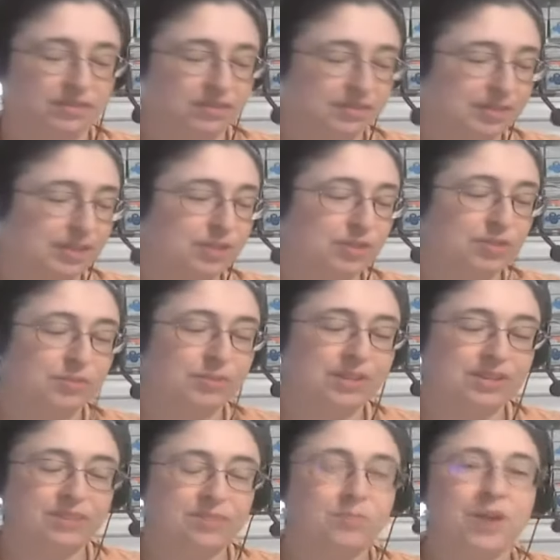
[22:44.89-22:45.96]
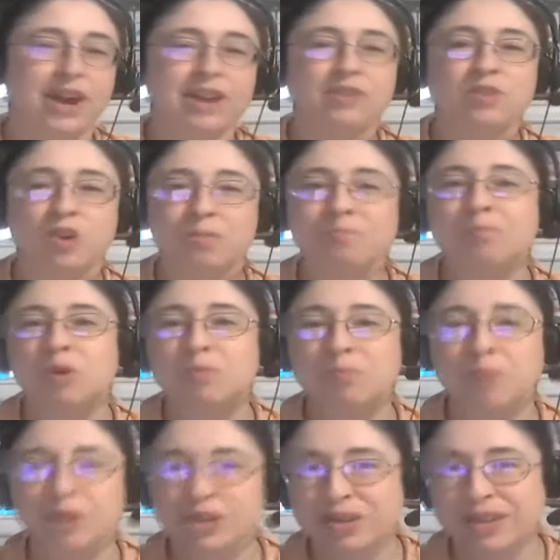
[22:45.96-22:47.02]
I mean, there's a reason why you don't poop
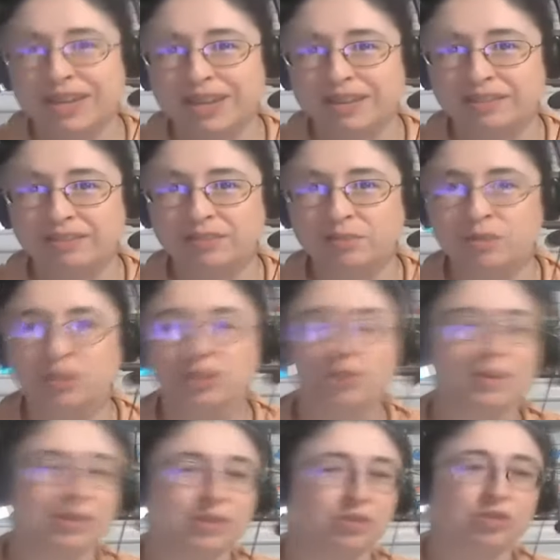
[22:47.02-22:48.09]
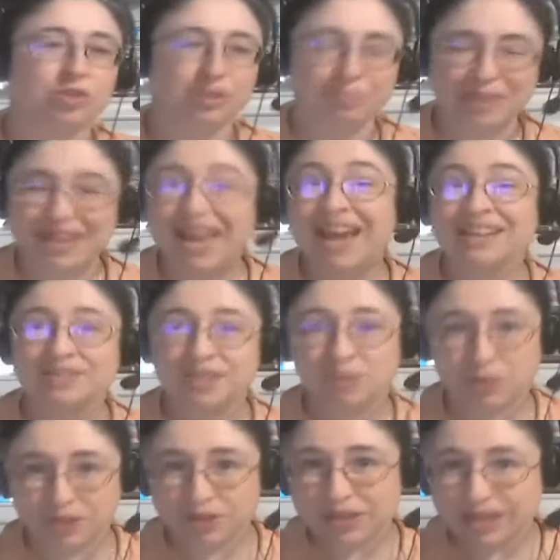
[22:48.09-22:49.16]
where you eat. Well, you also shouldn't be casting
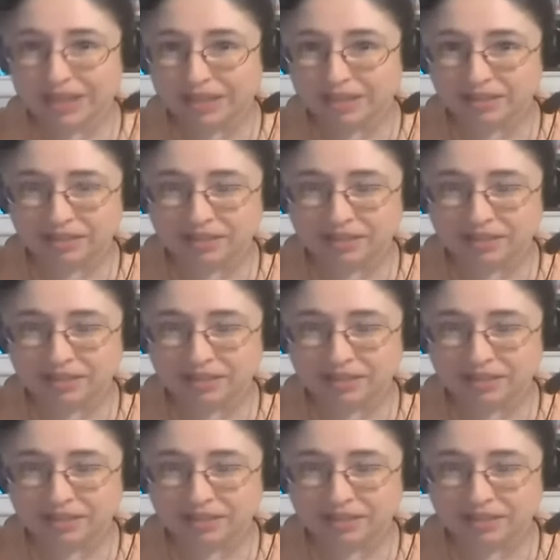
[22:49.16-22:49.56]
where you eat.